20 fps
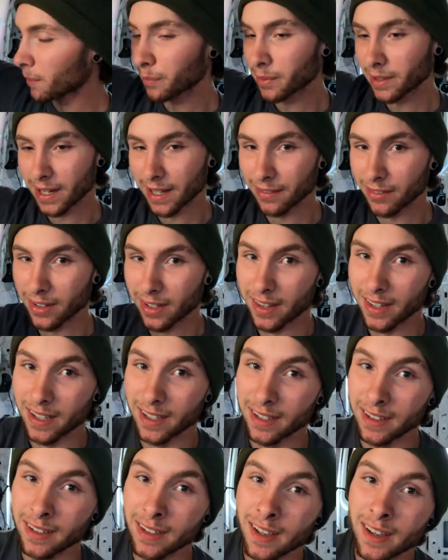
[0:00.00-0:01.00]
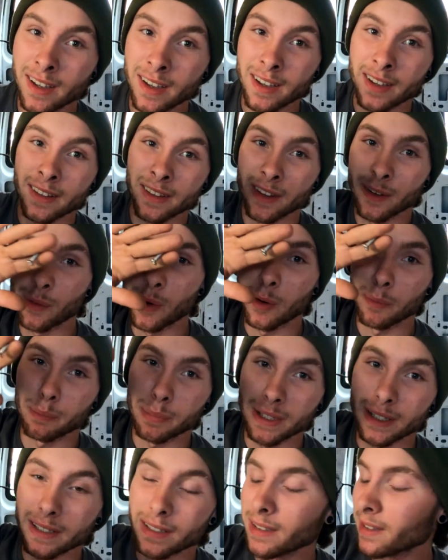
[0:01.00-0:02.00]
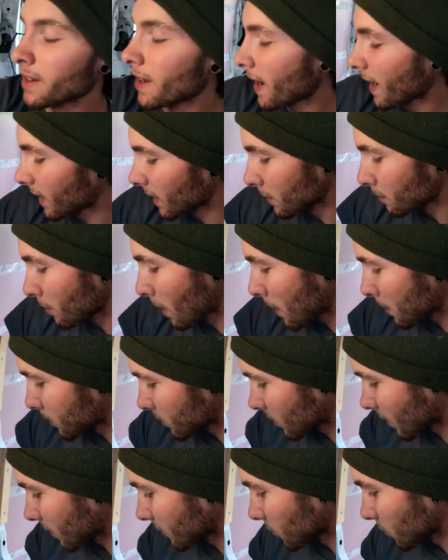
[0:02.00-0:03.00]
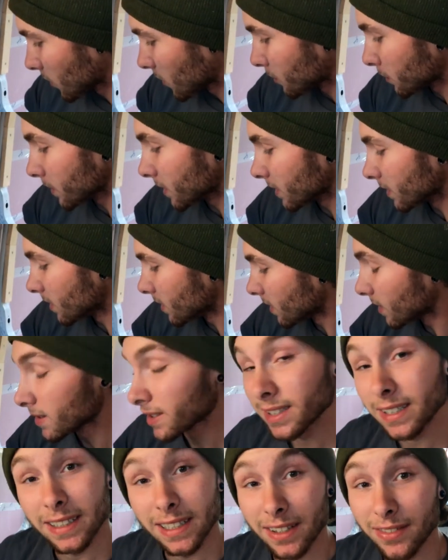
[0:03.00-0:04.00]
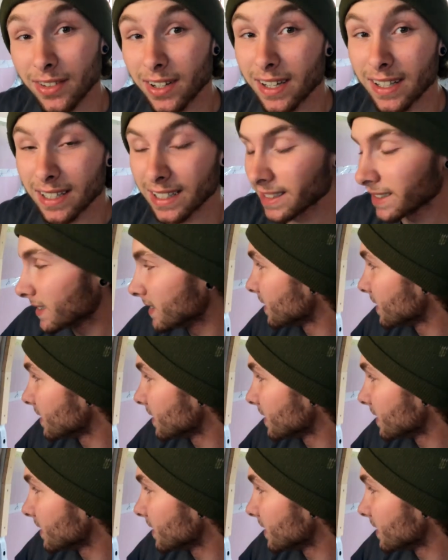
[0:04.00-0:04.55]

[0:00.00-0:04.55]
up and everything, there won't be any bumps everywhere. It'll be significantly